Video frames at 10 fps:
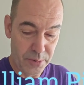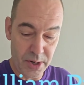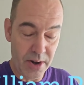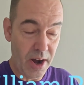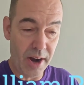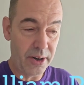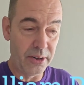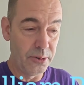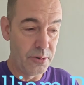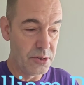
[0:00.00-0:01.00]
We are not going
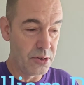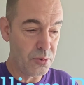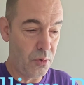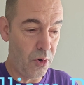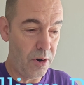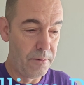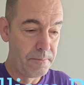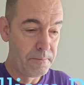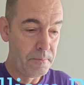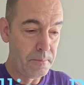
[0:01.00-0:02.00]
to lose this war.
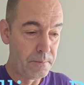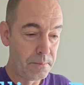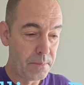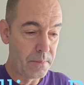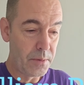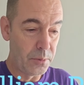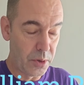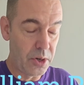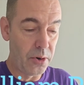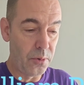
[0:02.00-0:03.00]

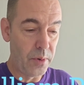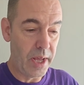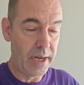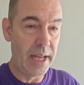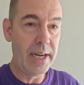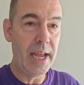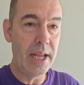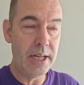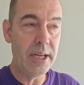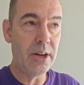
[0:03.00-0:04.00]
We're going to win at
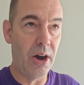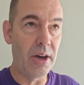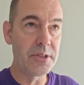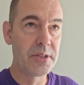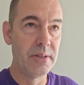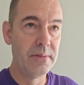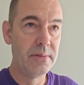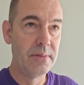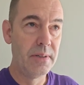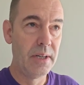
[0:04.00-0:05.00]
any cost.
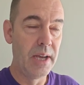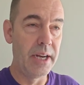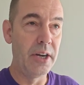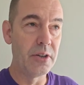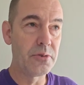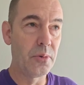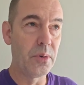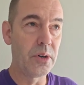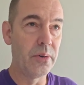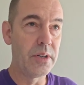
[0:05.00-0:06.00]
And here's what
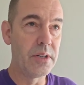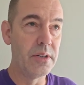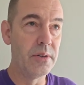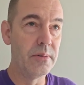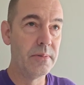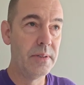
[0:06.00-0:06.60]
we're going to do.